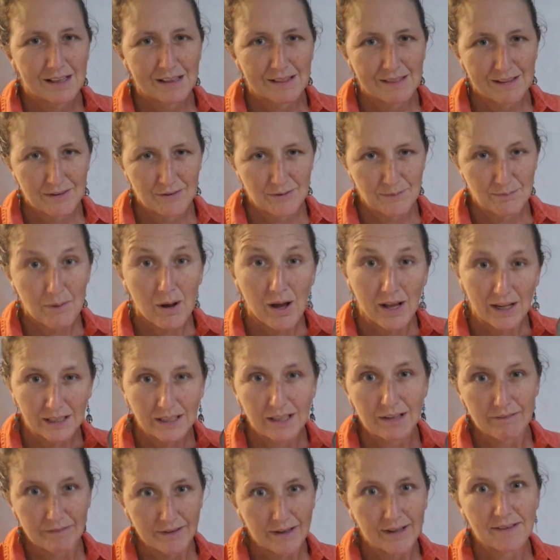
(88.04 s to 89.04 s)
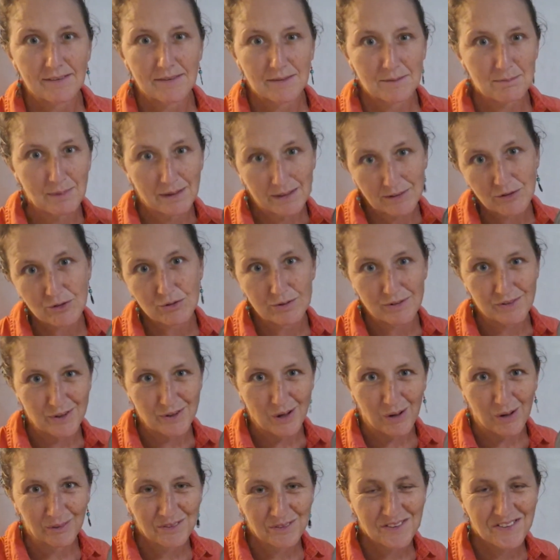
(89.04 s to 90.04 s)
This might give us mixed
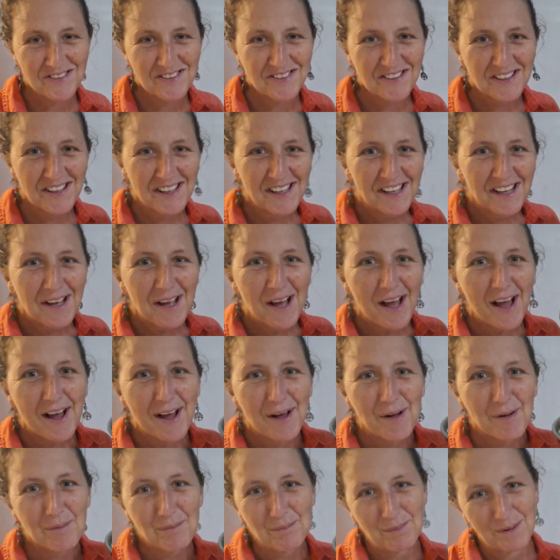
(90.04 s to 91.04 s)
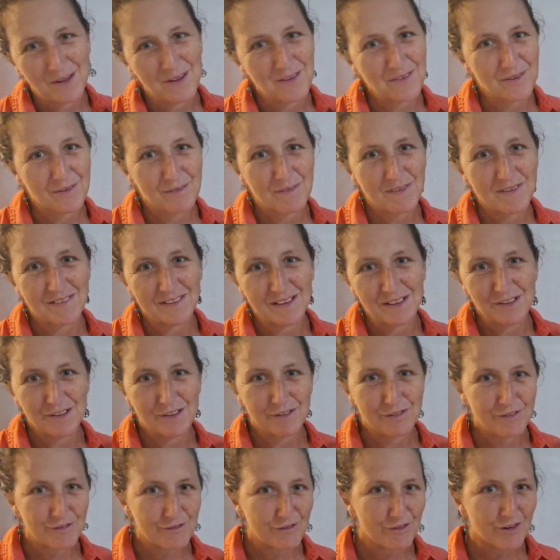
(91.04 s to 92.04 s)
results because obviously
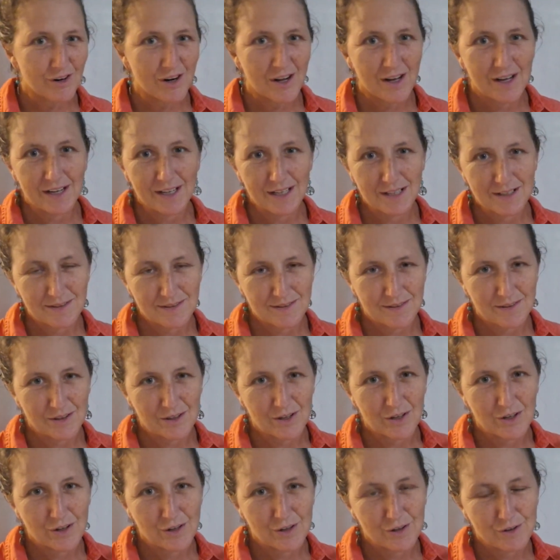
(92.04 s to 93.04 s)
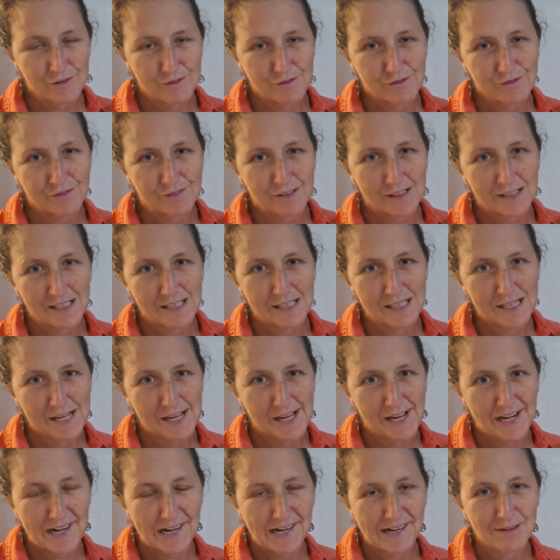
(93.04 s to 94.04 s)
different varieties of
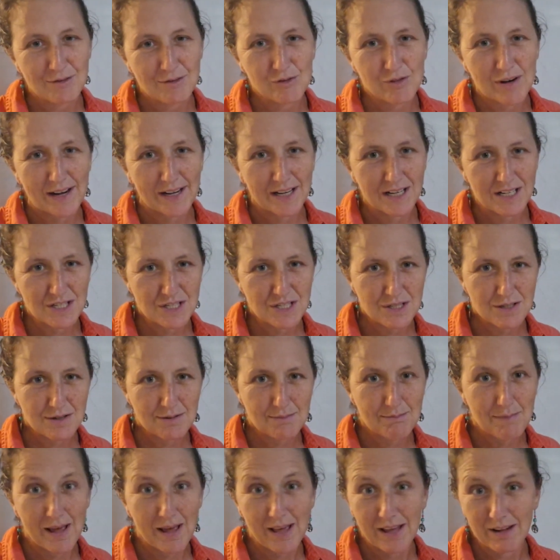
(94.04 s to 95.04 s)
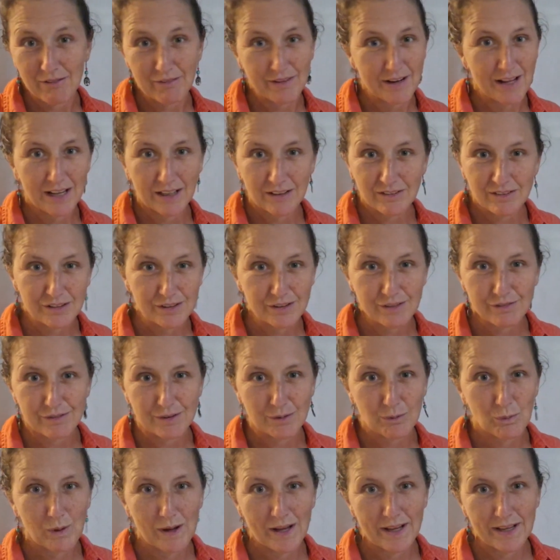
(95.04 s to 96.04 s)
radish may react in
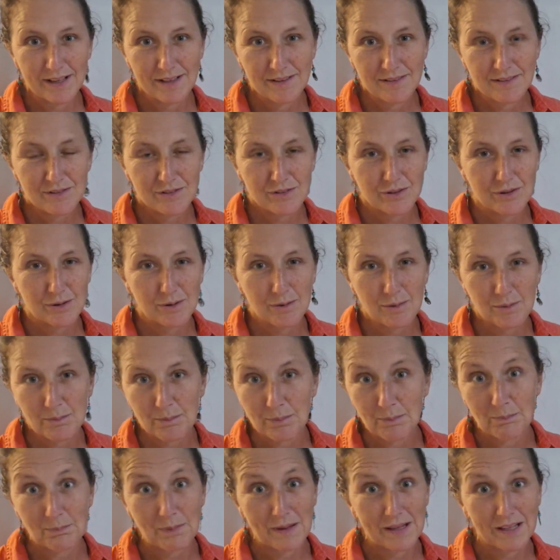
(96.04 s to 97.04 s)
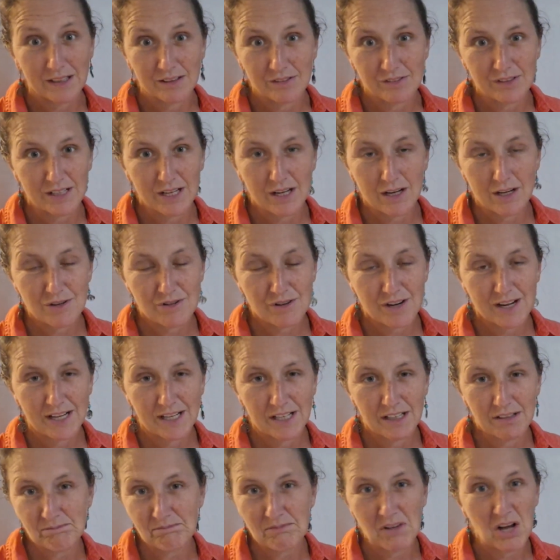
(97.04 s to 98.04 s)
different ways to being
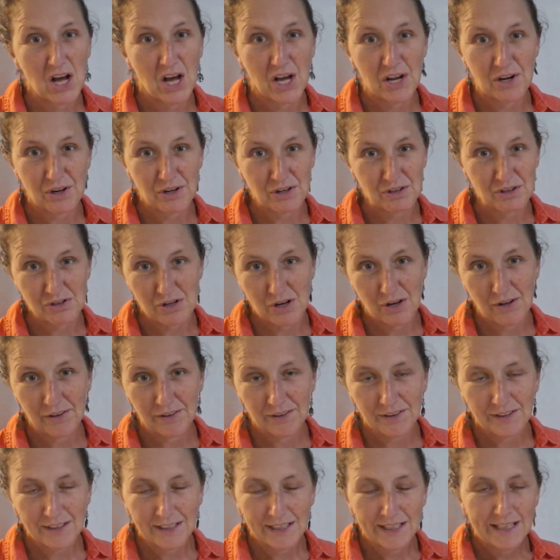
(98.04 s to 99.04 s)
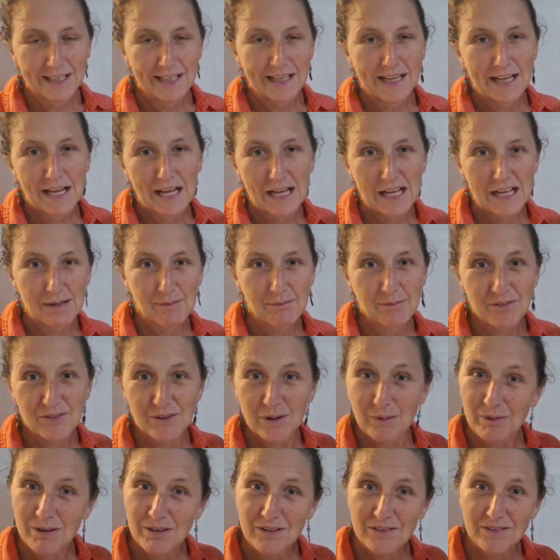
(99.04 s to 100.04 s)
dehydrated. I don't know.
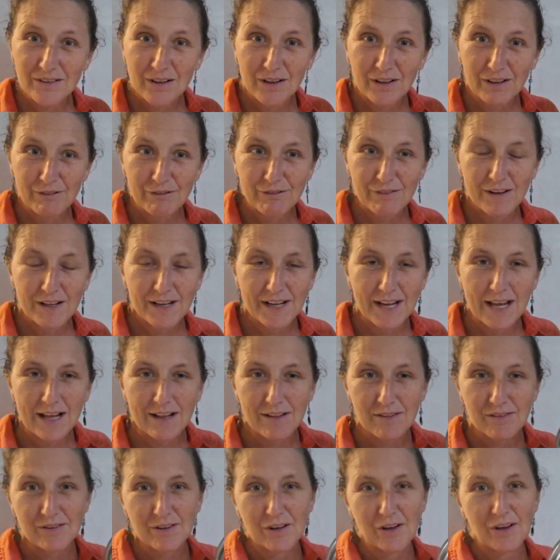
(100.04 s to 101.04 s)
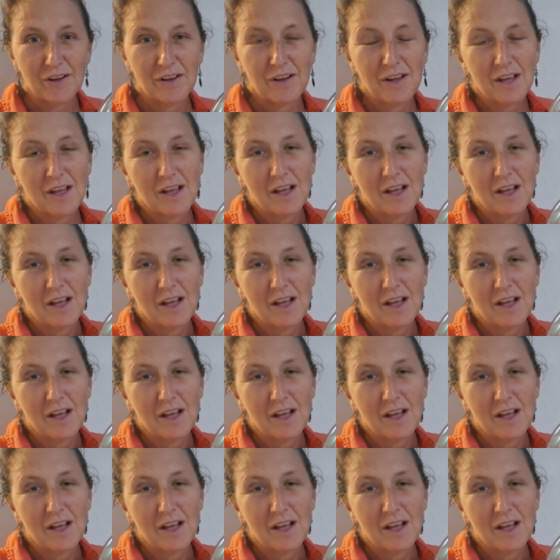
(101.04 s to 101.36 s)
So we're just going to find out. So